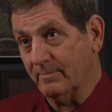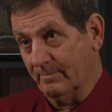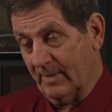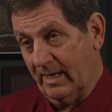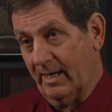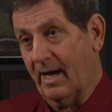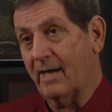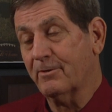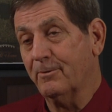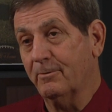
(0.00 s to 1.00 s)
my
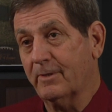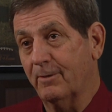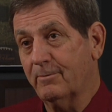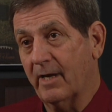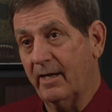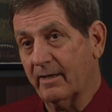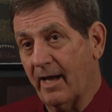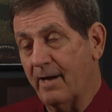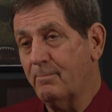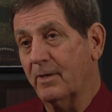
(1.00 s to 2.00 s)
high school coach Hank
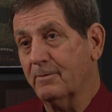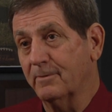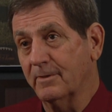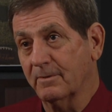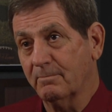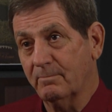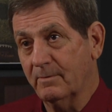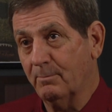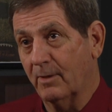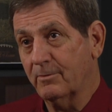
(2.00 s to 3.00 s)
Hamrick was
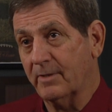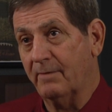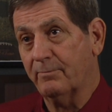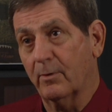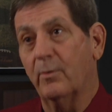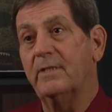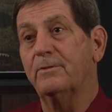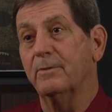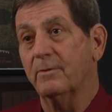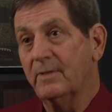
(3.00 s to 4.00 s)
the most
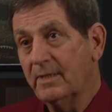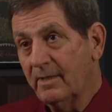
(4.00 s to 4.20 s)
influential